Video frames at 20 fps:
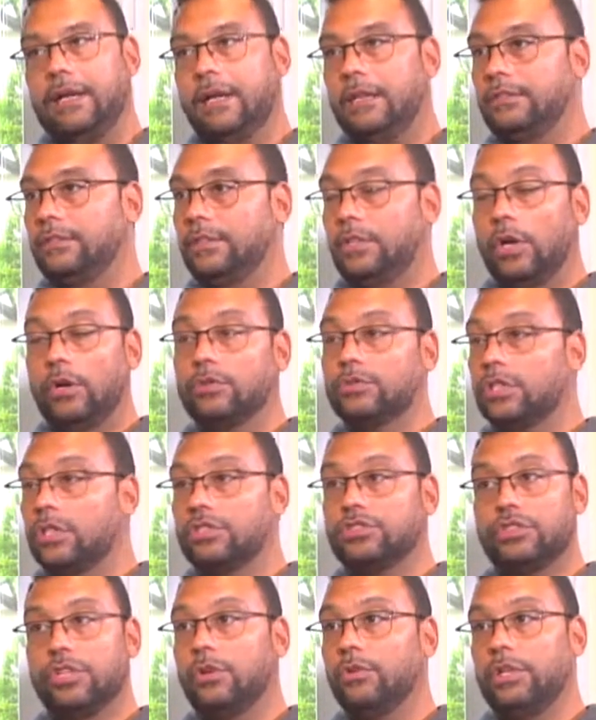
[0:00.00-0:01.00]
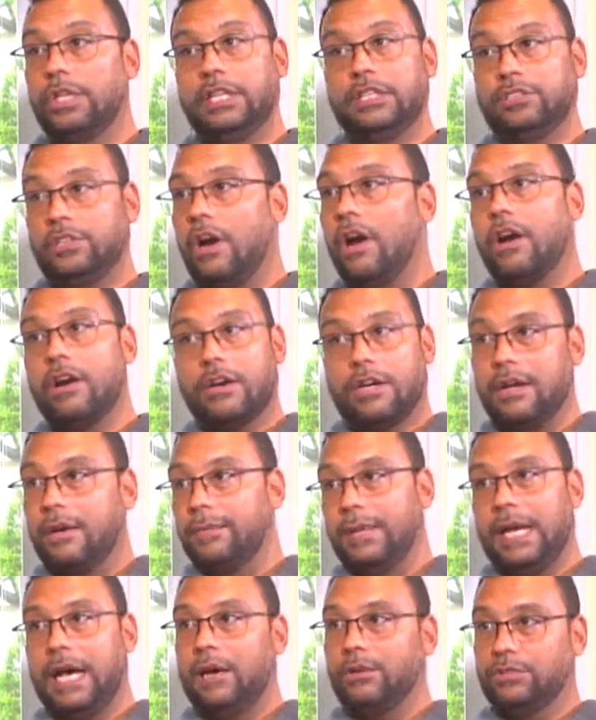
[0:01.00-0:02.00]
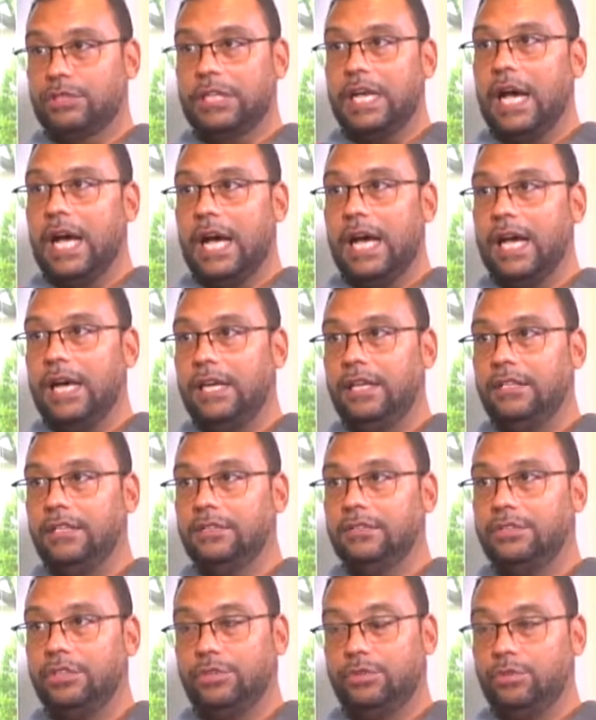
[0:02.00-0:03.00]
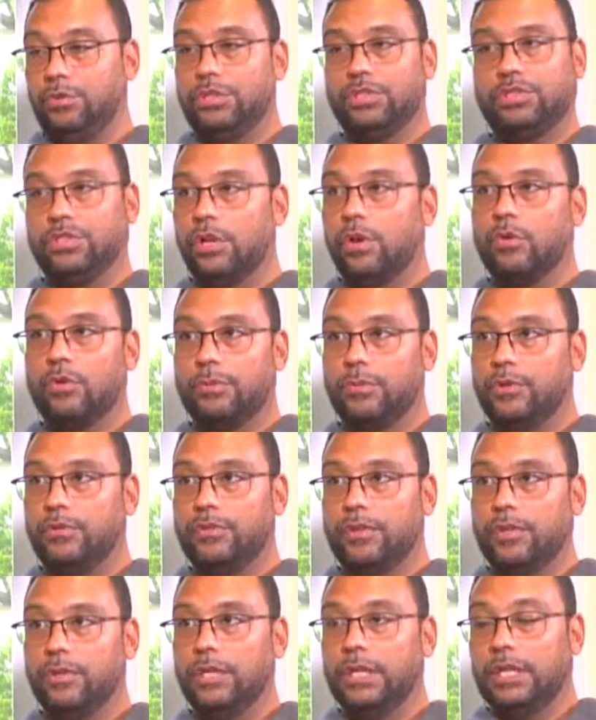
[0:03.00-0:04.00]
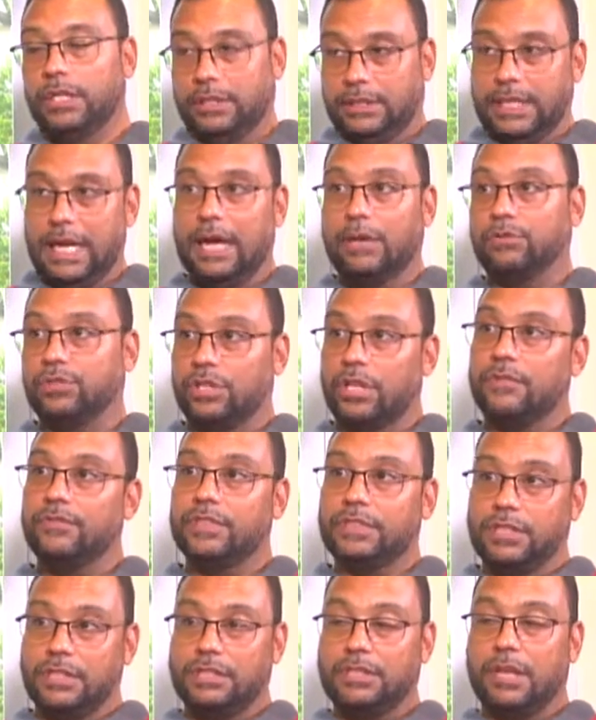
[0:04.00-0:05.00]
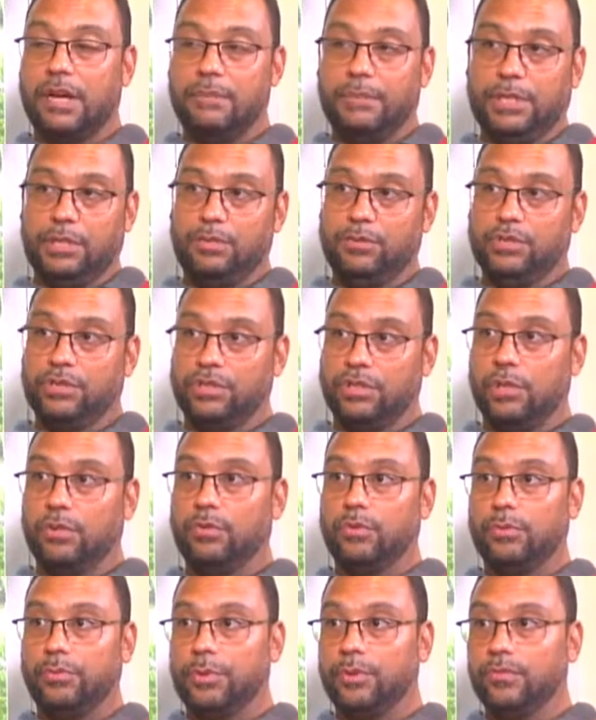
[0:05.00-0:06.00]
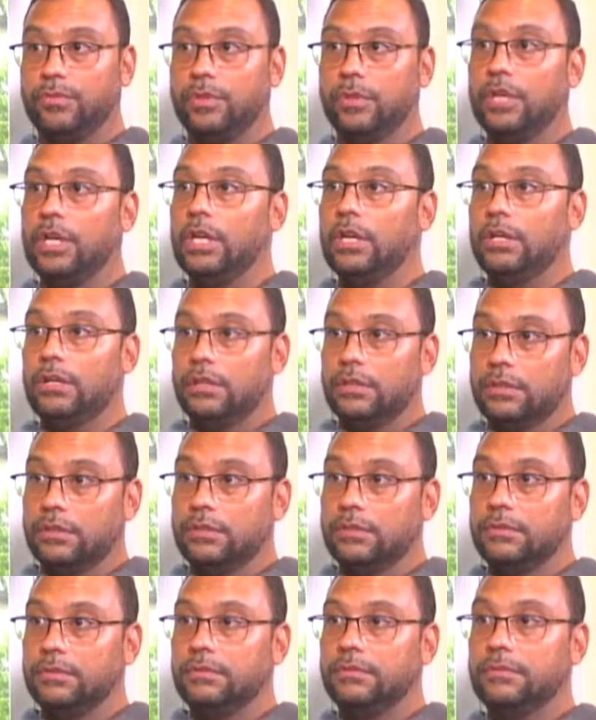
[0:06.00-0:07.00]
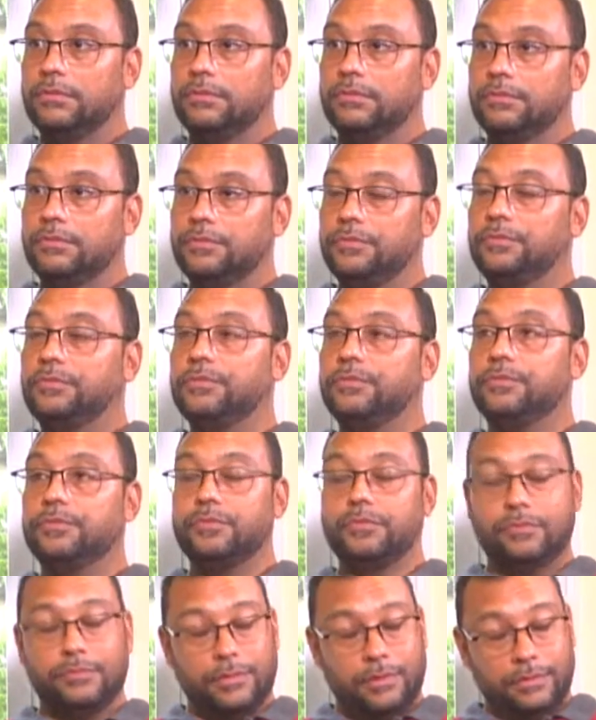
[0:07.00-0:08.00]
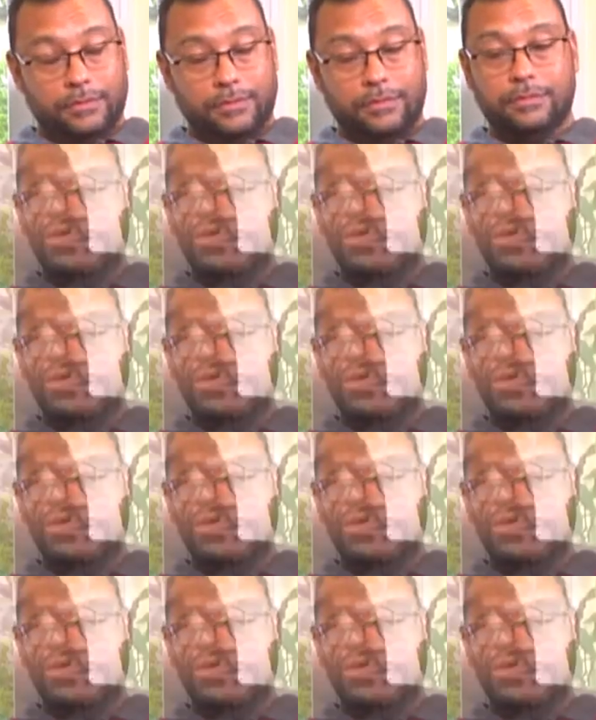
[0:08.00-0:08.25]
those custodians aren't coming outside to do the snow removal. Right. Town services come and do the snow removal. But in your case, in